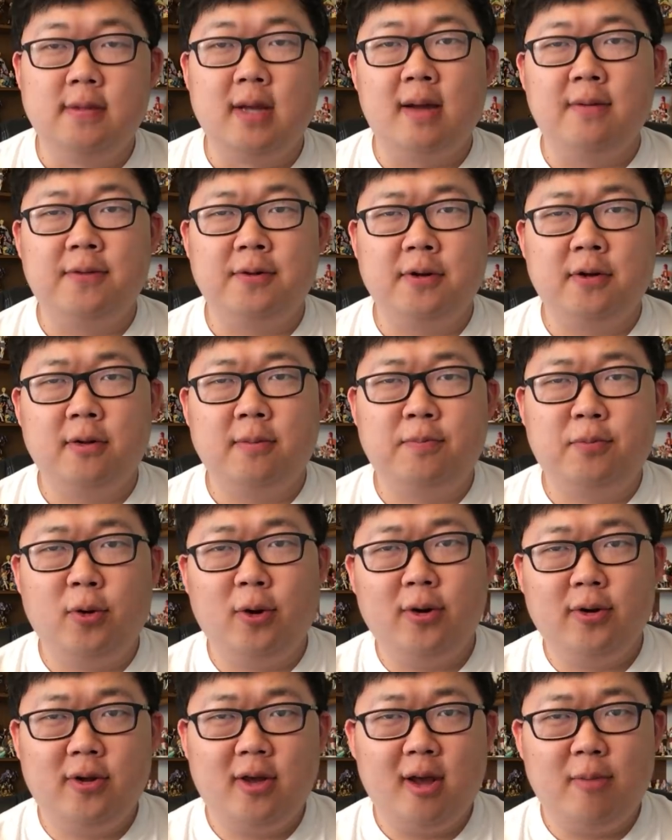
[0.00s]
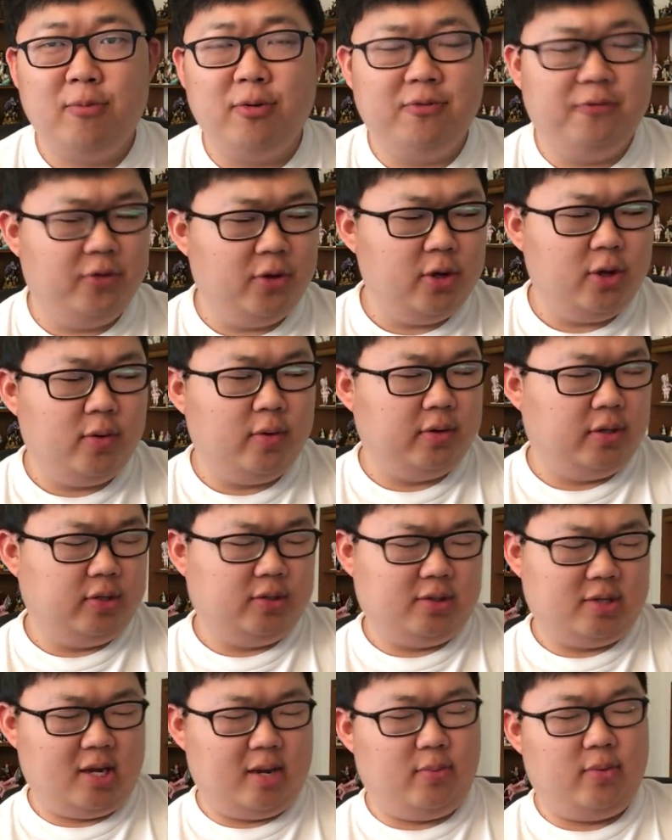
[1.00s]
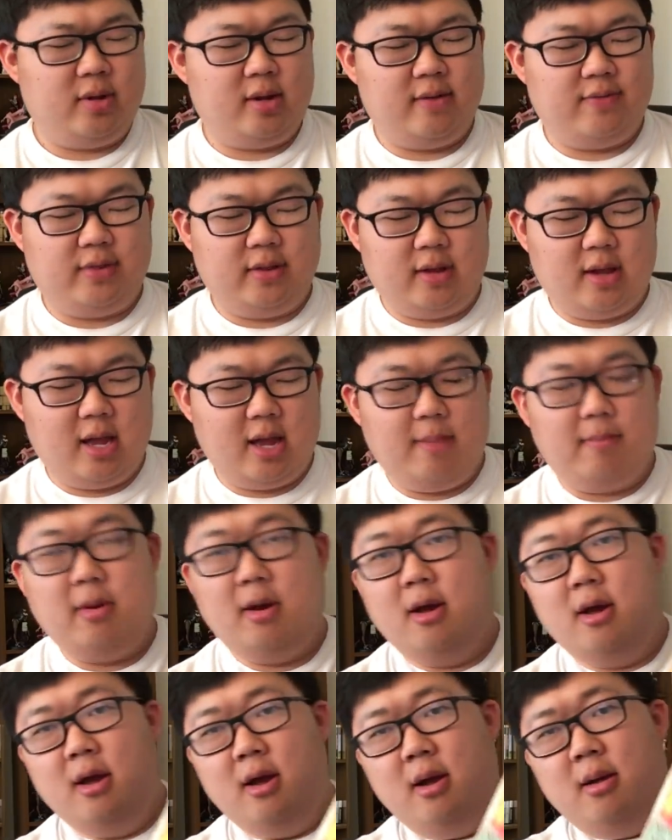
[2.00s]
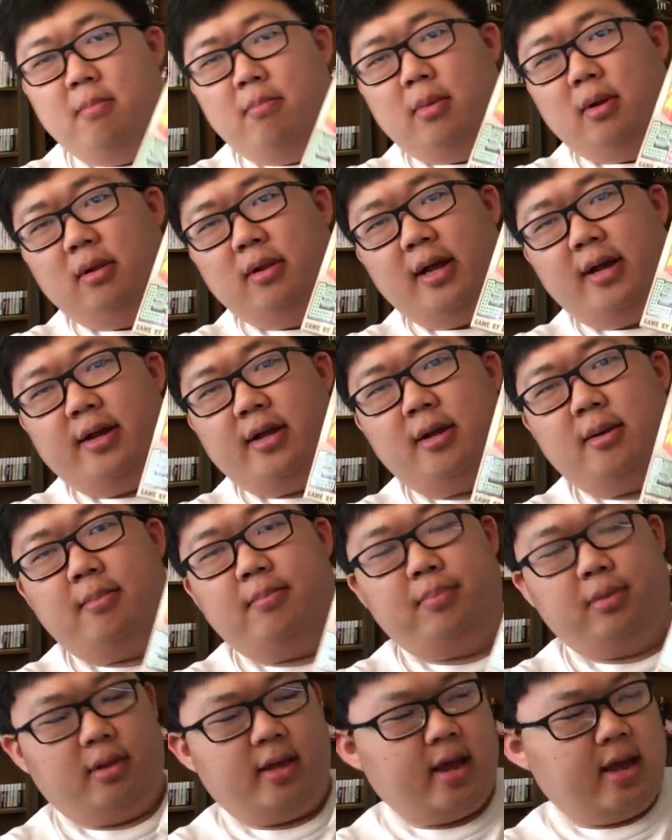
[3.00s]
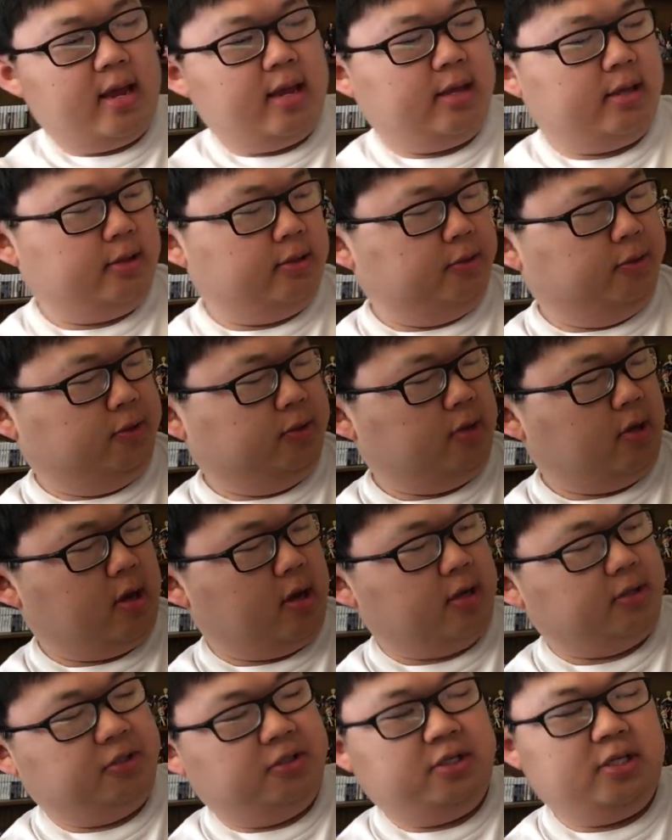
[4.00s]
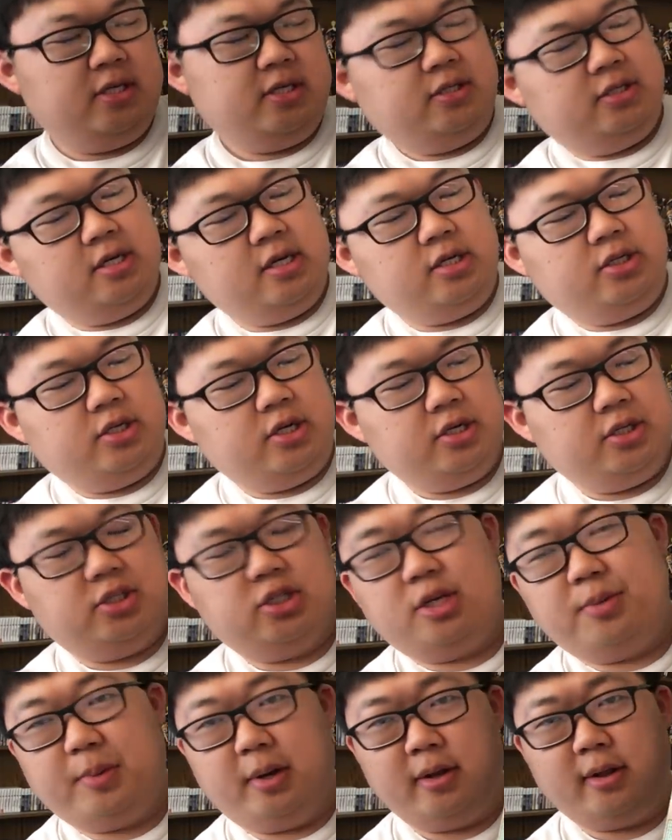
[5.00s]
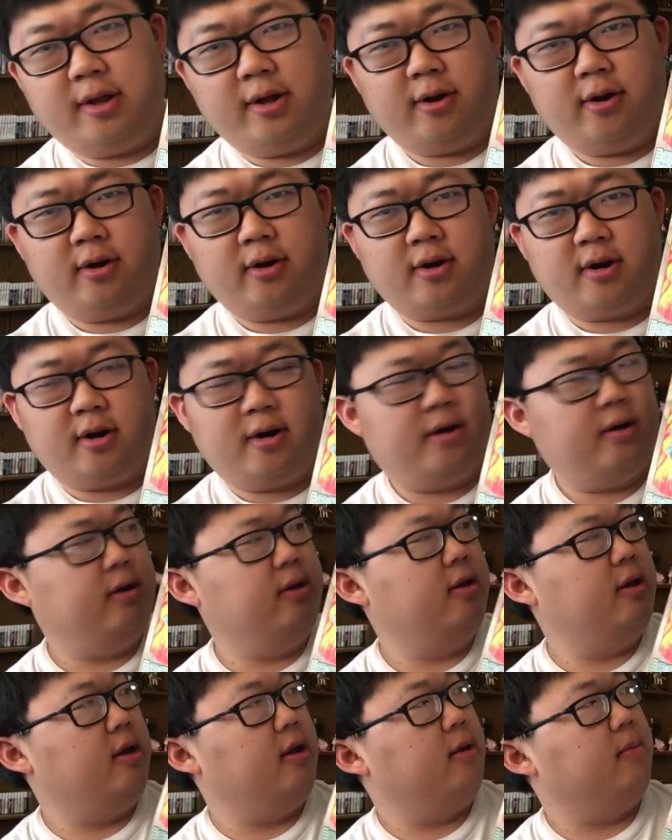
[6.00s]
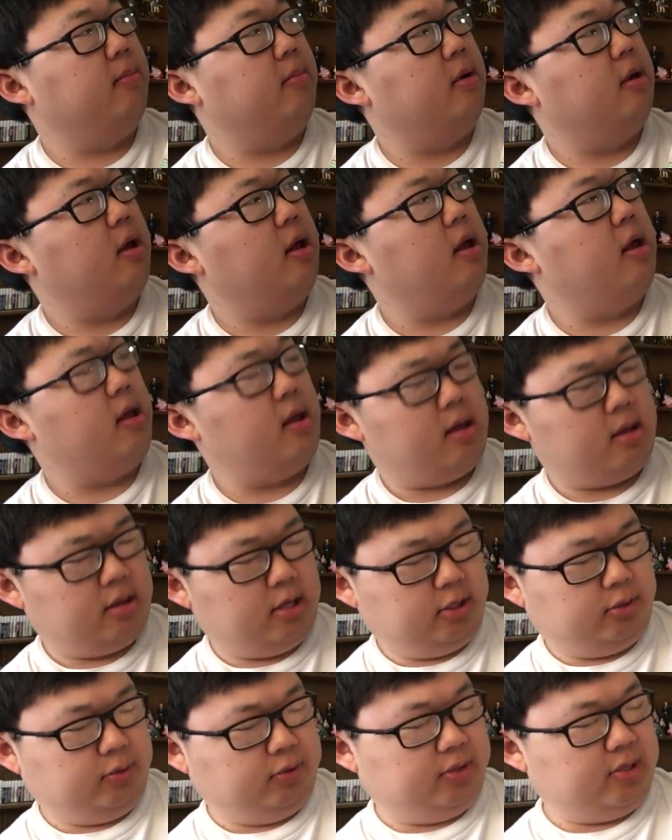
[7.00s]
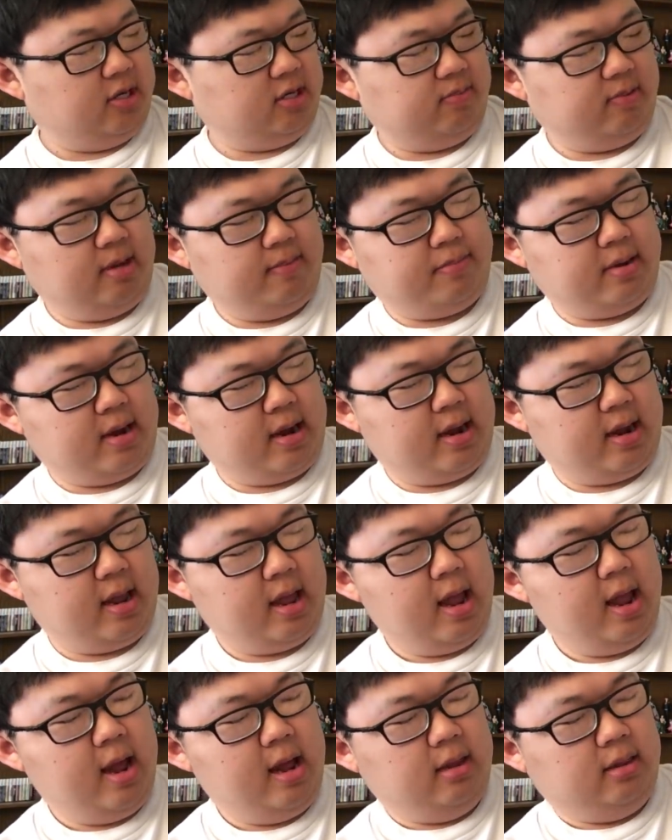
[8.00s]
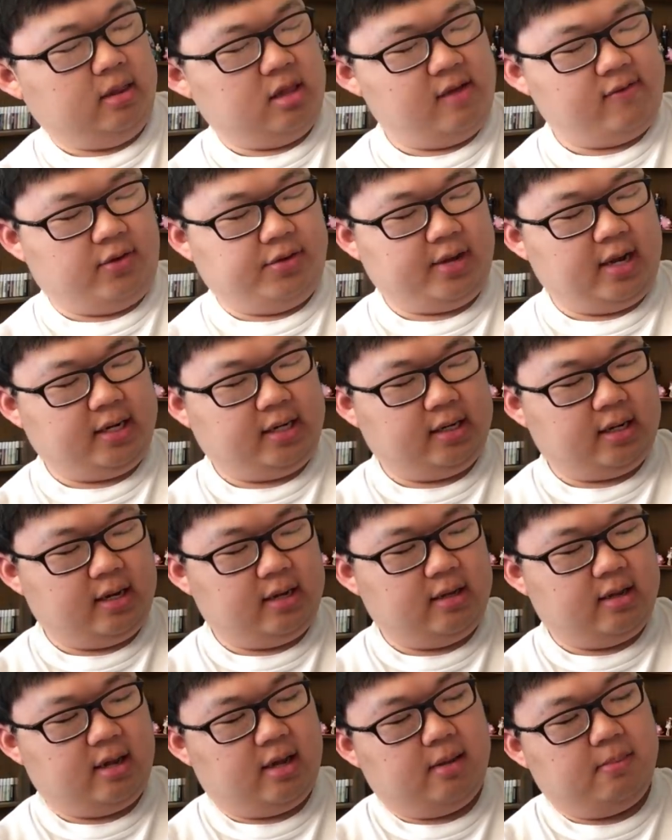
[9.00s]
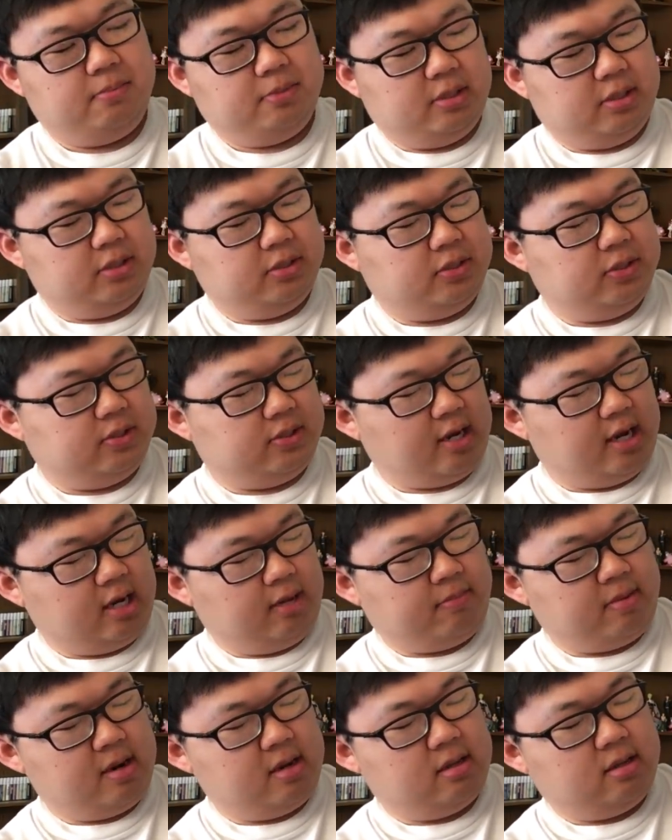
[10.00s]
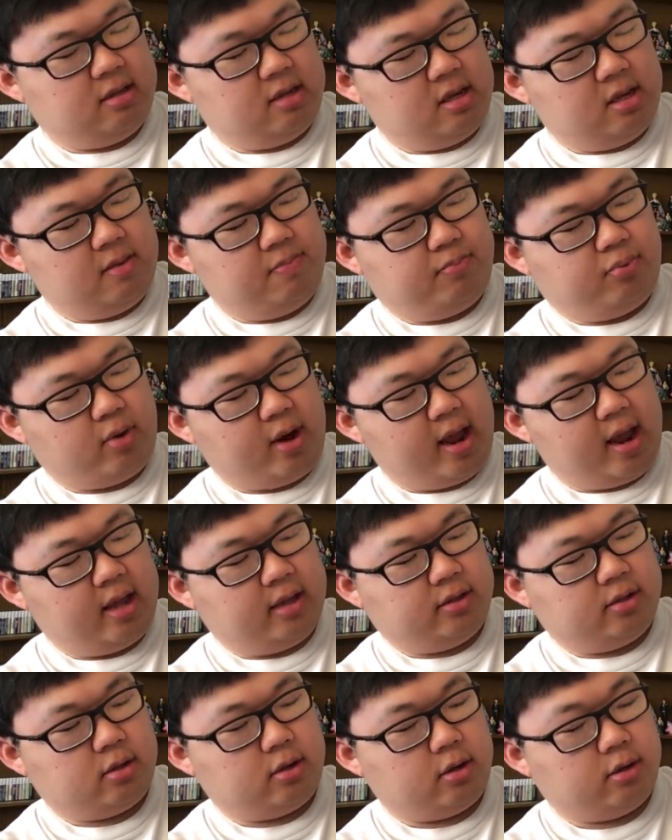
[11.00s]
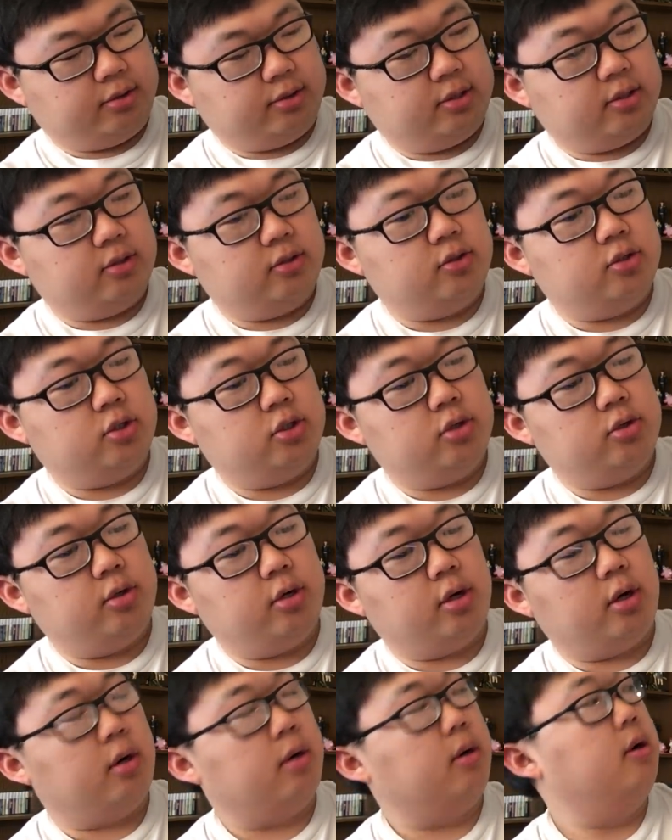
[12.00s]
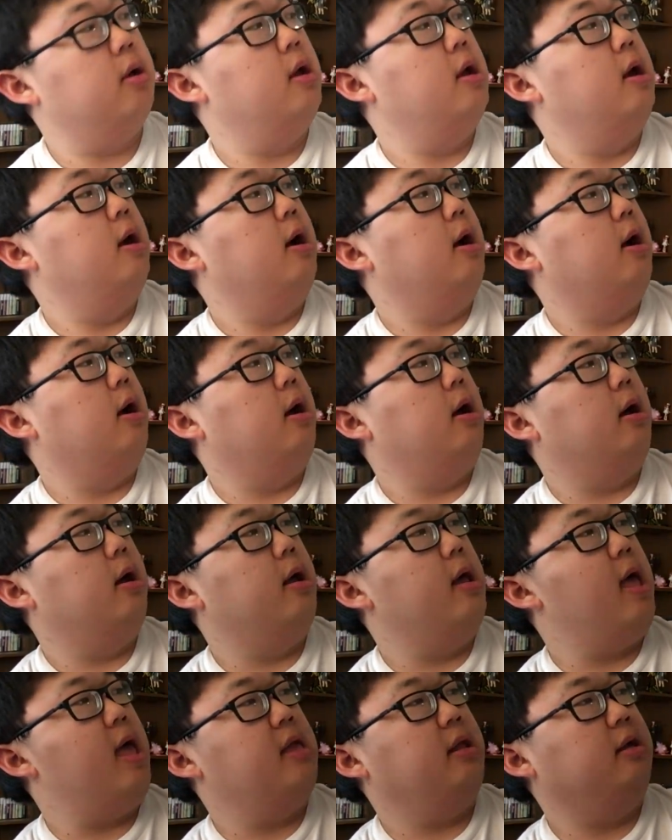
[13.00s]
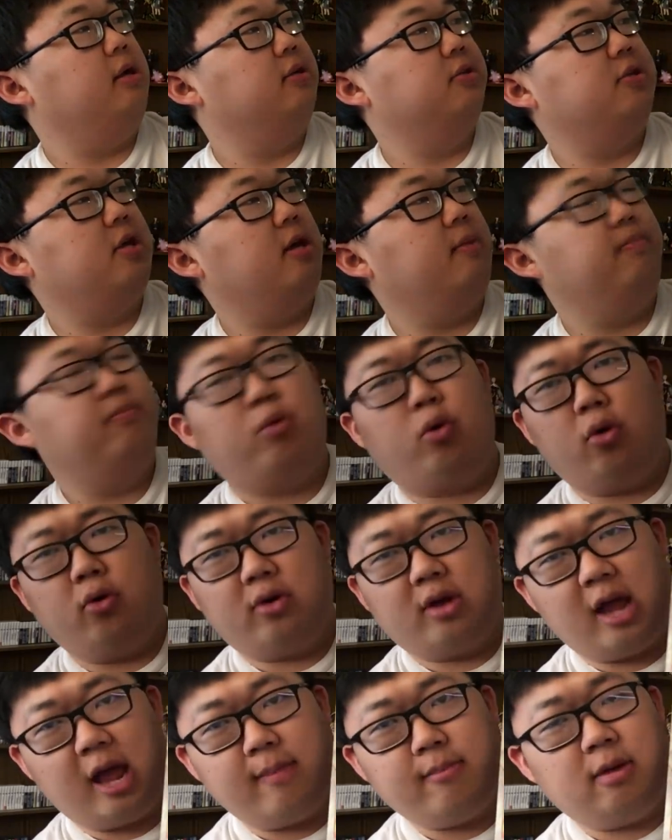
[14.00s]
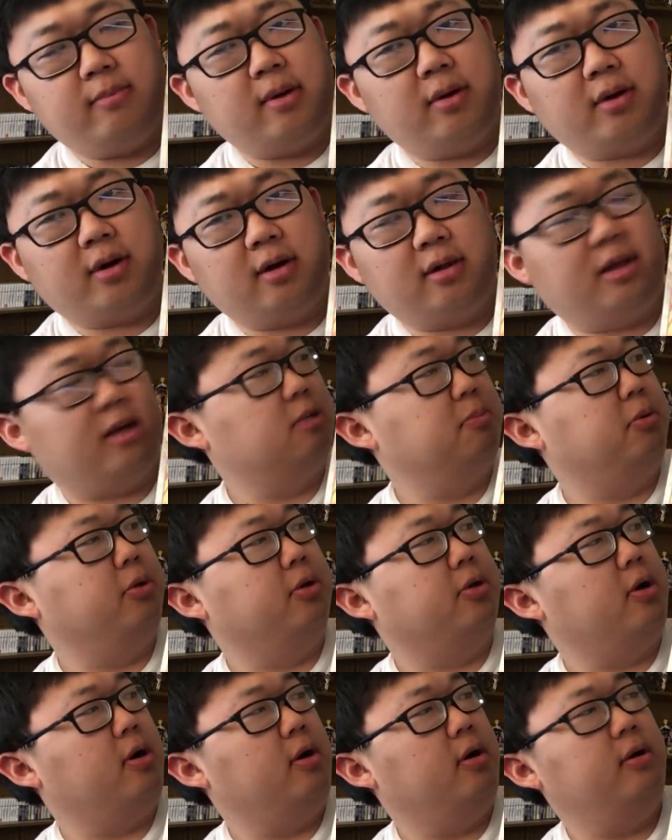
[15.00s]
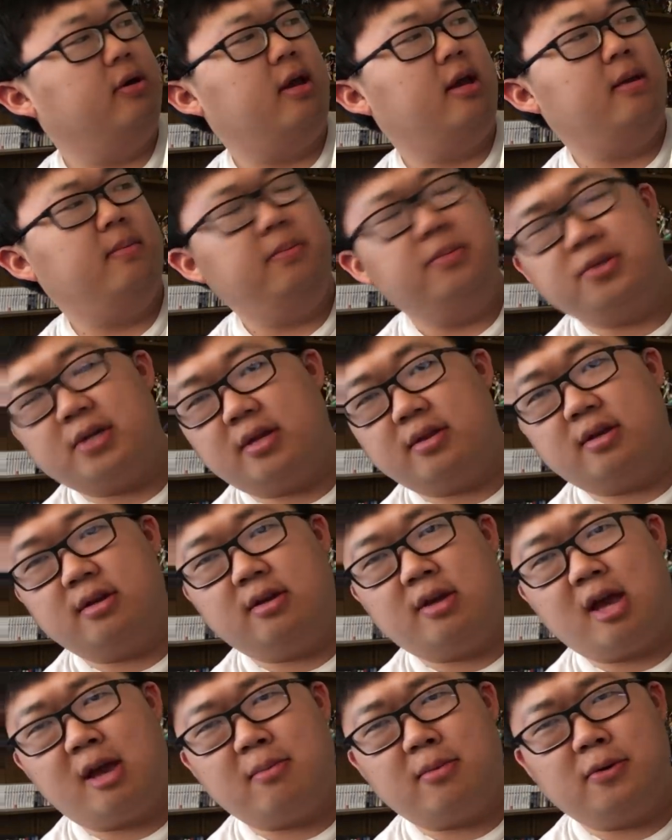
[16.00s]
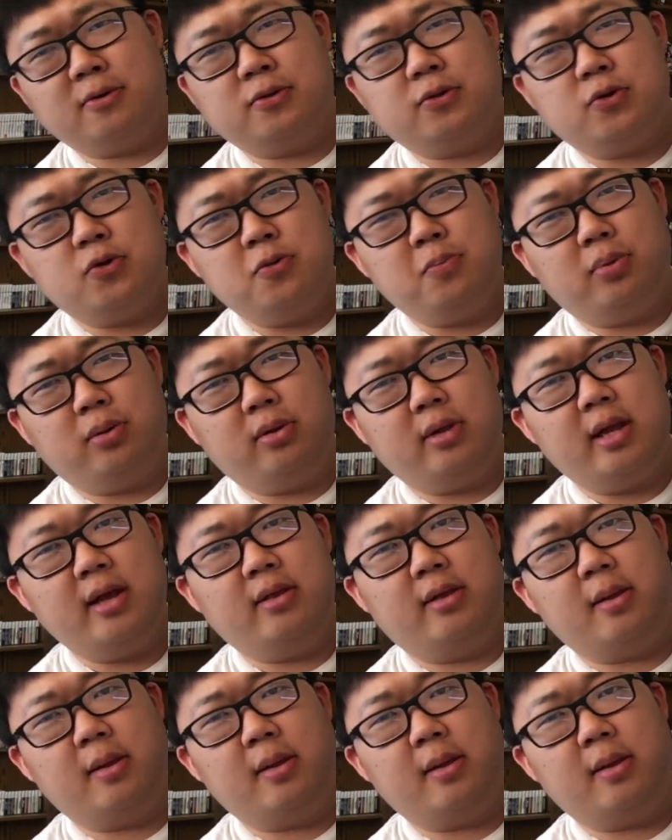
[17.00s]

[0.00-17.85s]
Time for another board game review, and this time we have the game Millennium Blades, a CCG simulator card game. This was sent to me by Level 99 Games, and is designed by D. Brad Talton Jr. And it is a board game about collectible card games and the gamers who play